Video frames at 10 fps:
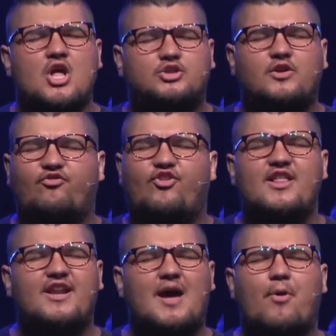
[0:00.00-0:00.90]
to fill
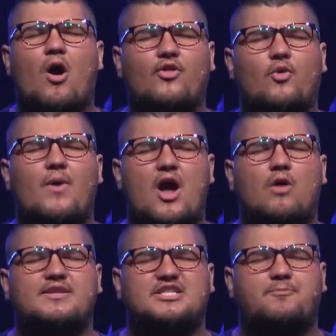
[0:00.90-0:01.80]
it up all the way,
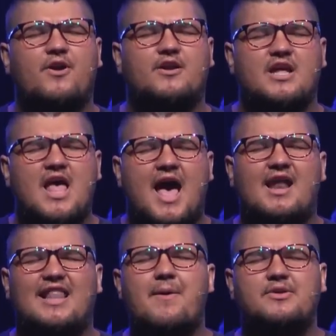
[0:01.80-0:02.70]
Holy Spirit, and
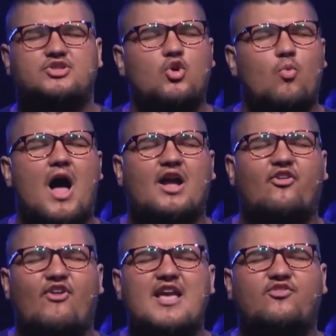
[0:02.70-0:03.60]
allow us to walk
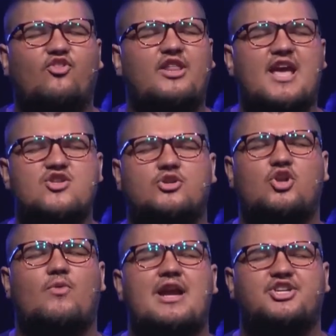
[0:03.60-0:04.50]
faithfully in your
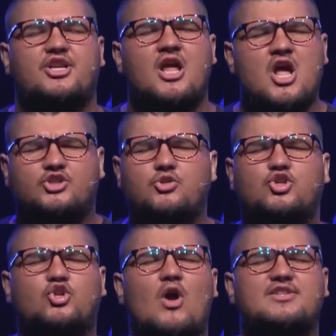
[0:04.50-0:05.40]
direction, to
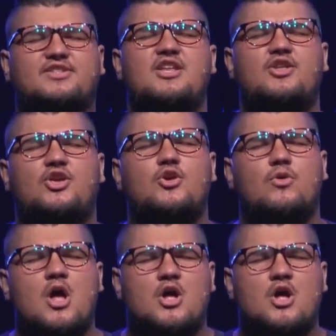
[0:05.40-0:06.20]
trust in you,